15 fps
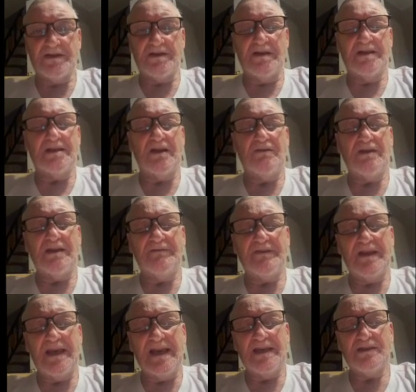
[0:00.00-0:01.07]
I don't have
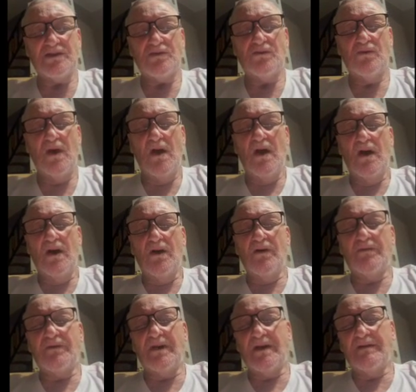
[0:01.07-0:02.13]
the hassle
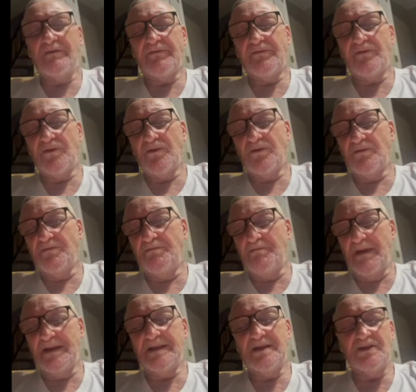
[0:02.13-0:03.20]
of going through
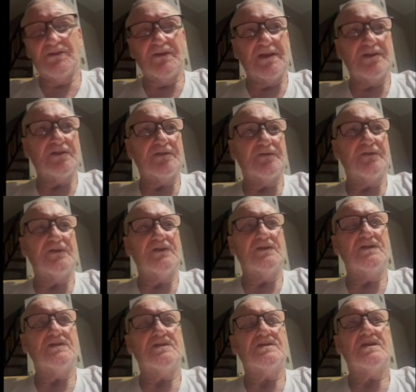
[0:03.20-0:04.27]
money
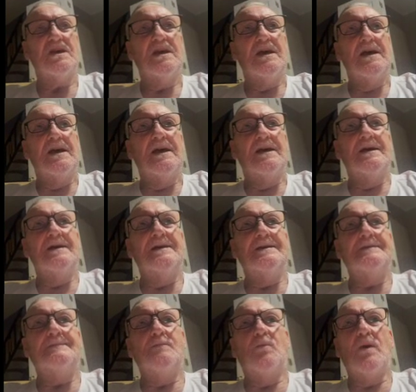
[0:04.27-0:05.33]
transfers,
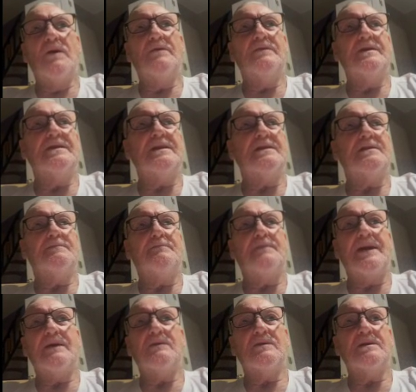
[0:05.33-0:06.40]
worrying that the
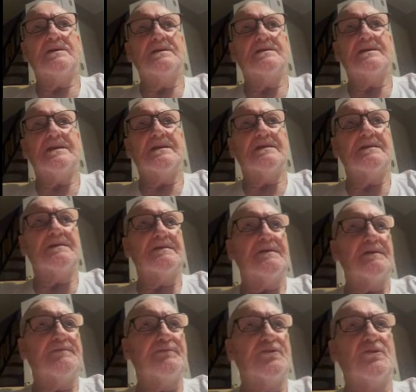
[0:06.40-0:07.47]
bank is going to
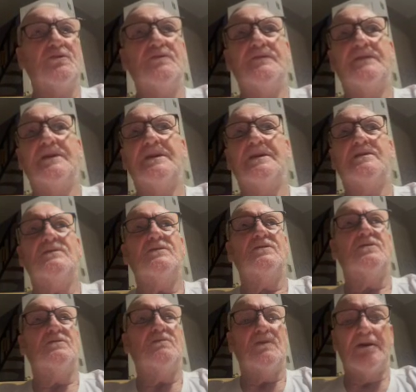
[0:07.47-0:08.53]
approve it
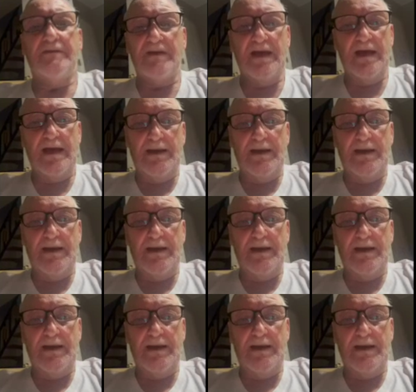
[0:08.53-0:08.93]
or whatever.